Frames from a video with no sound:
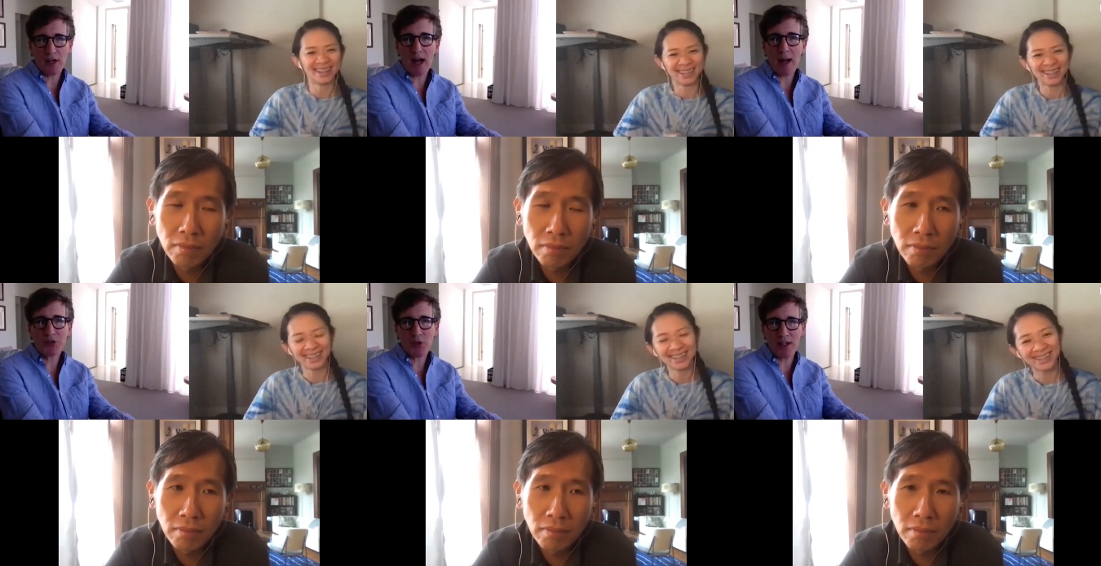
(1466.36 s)
Speaker 1: hops
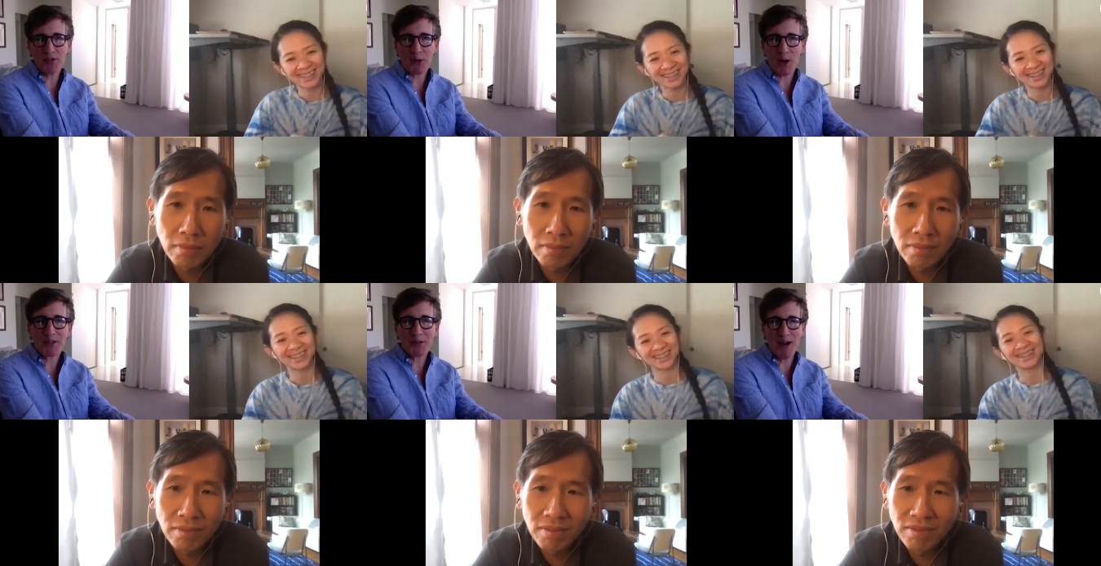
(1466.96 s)
trains across
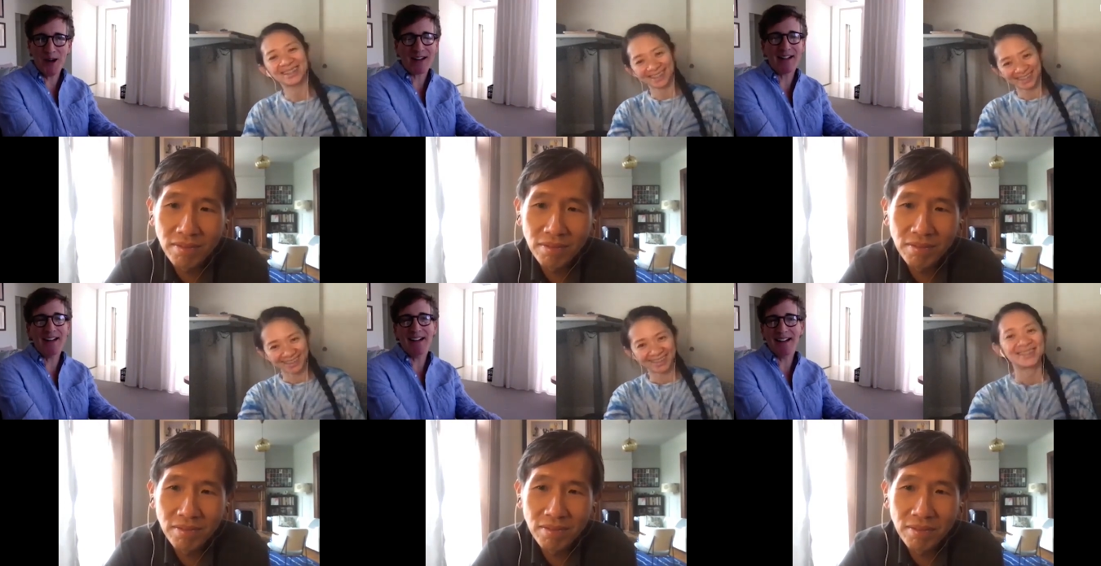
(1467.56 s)
America,
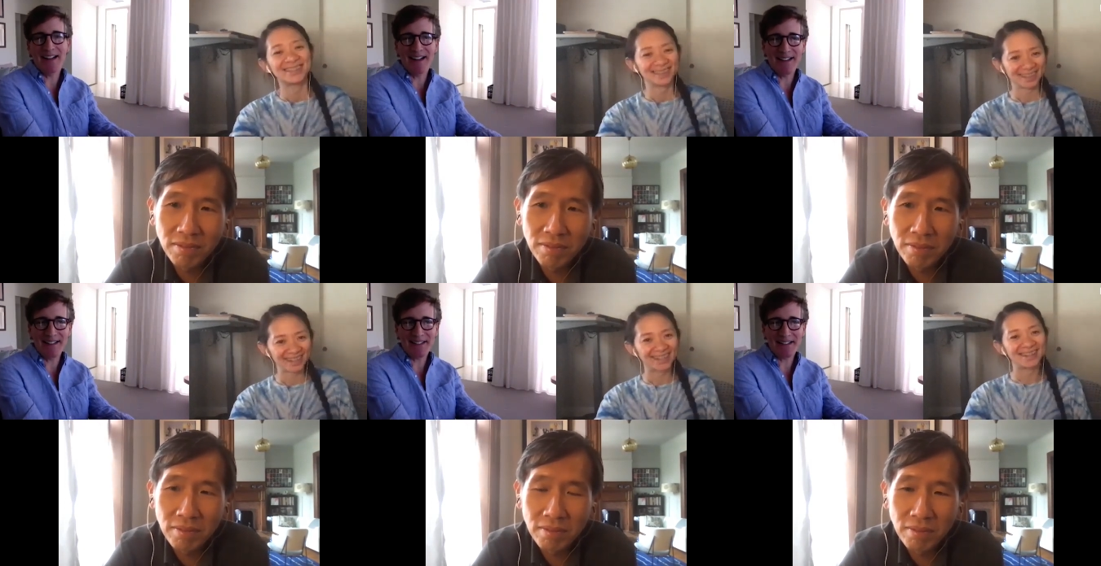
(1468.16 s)
and
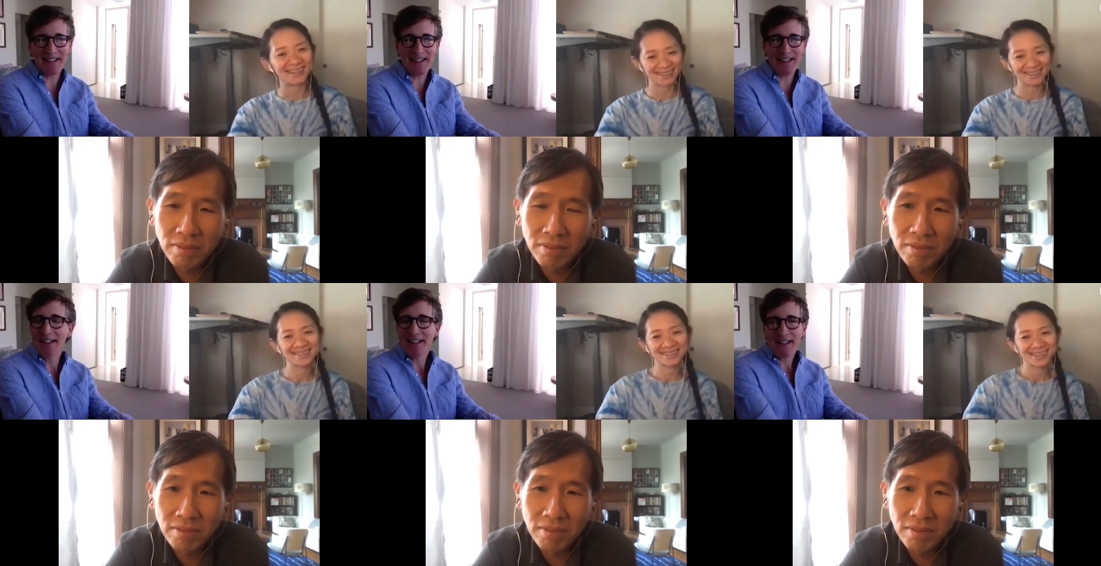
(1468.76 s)
yeah. uh,
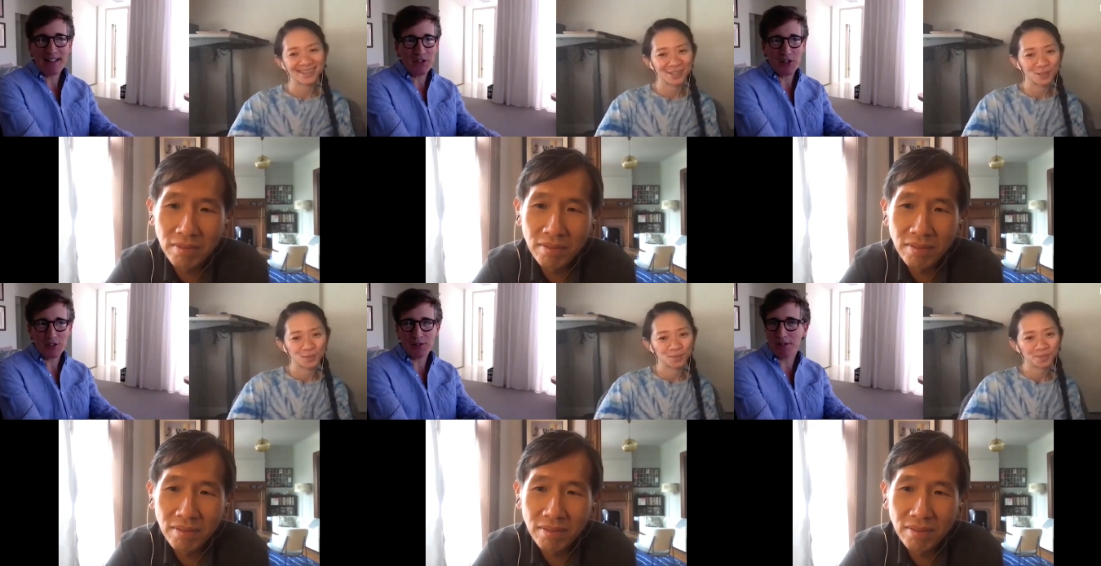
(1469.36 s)
he
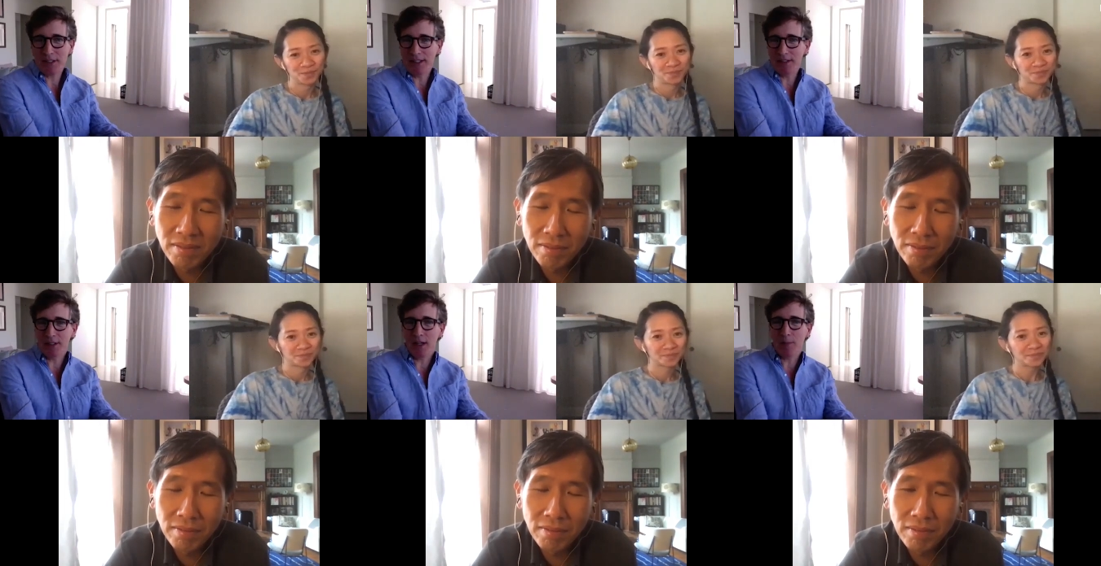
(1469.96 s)
just ended
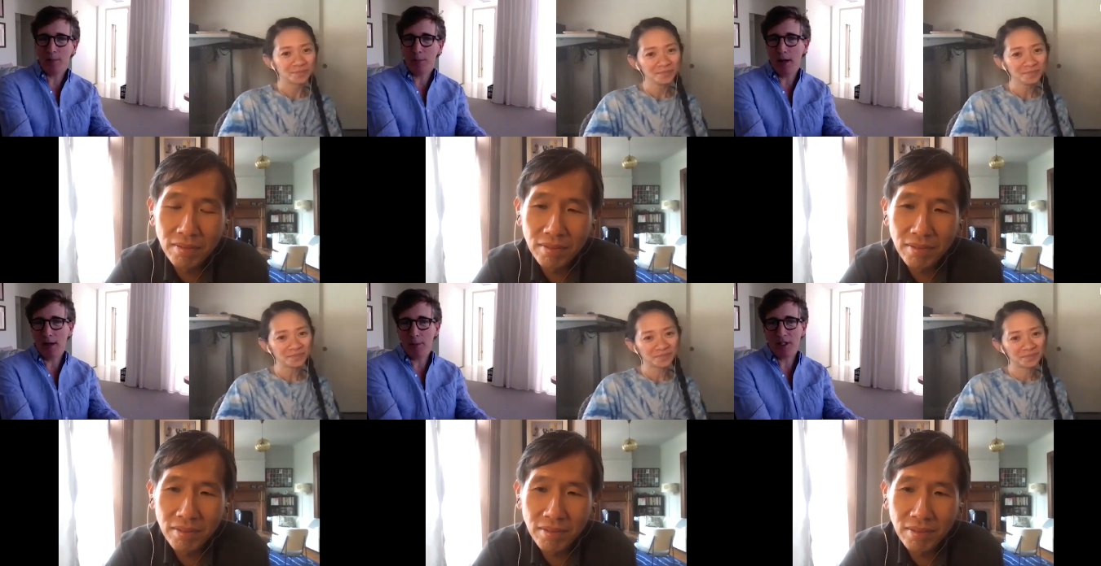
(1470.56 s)
up uh,
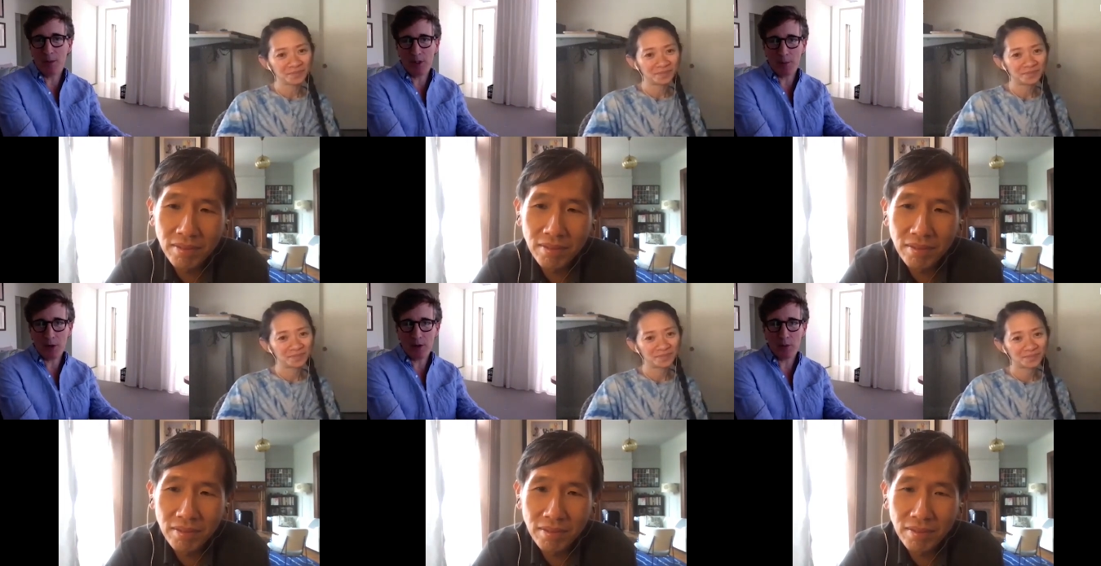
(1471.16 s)
becoming a
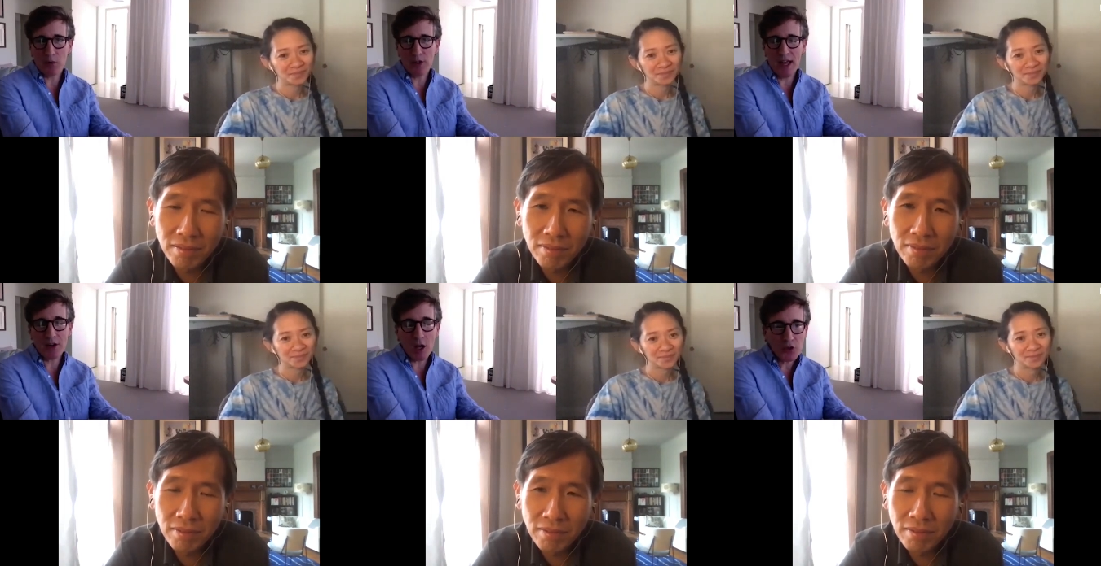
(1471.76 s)
part of the movie, and
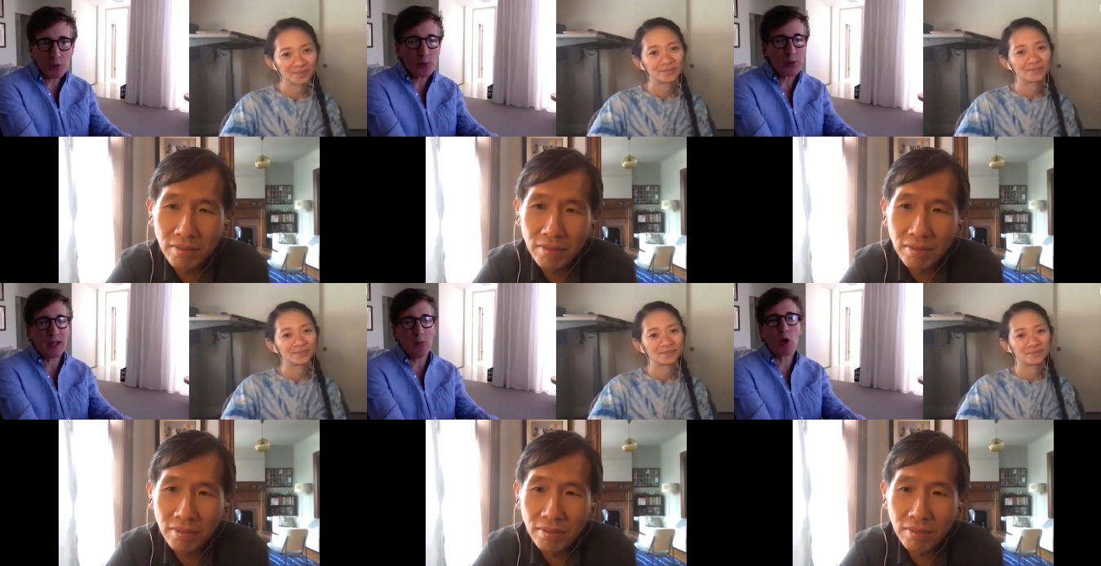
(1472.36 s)
also we
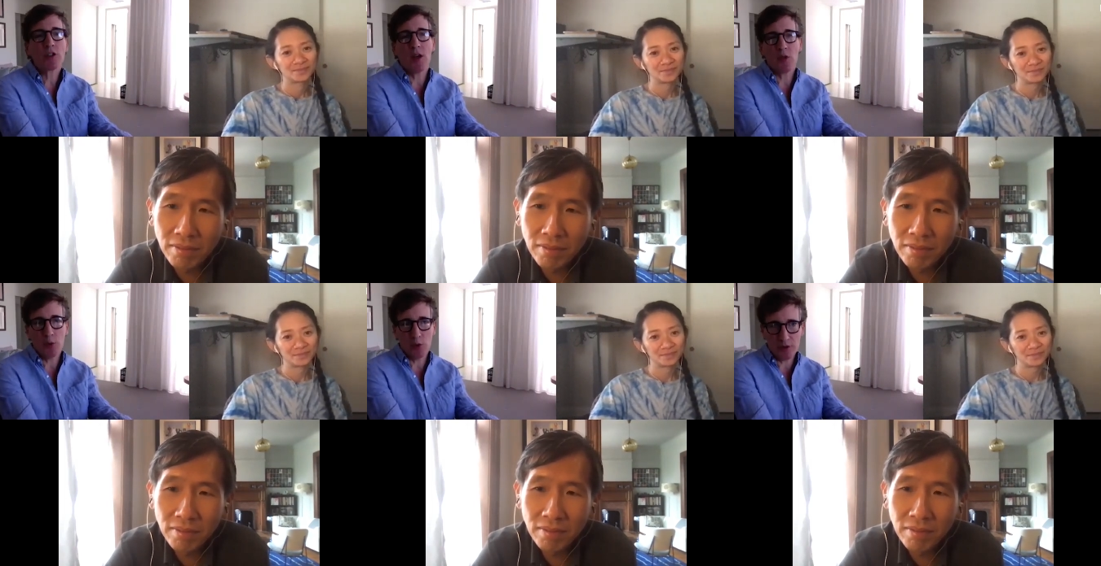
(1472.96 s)
get worked on the
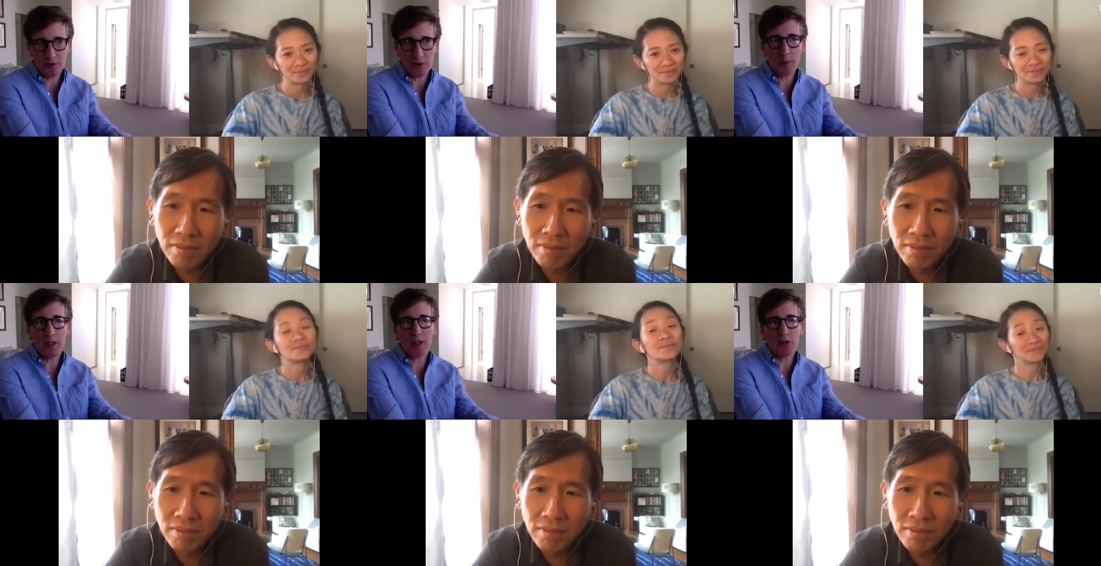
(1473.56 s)
movie for a
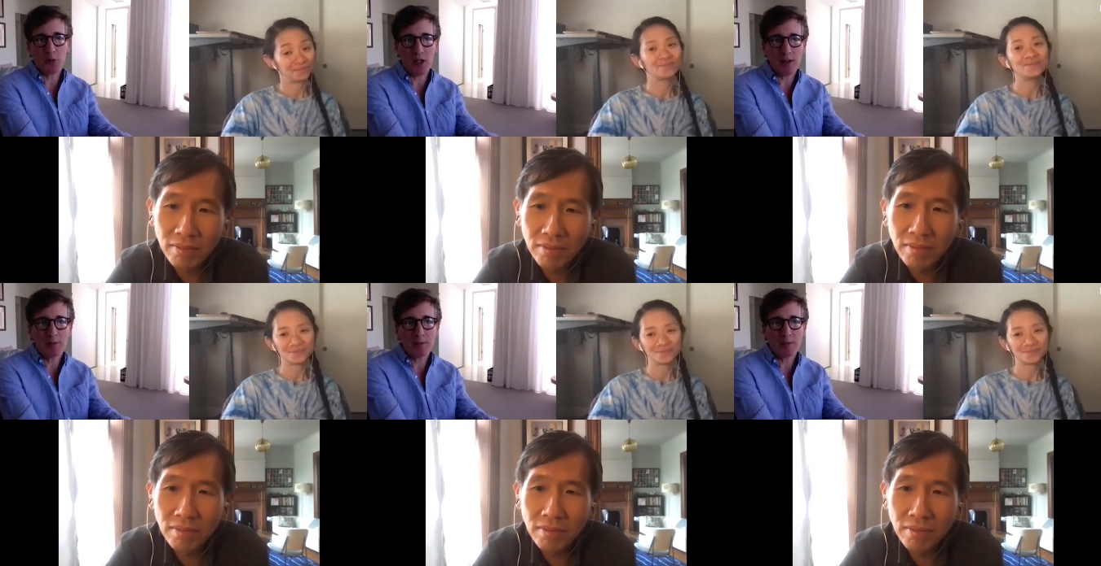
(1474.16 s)
bit as well. Mm-hmm.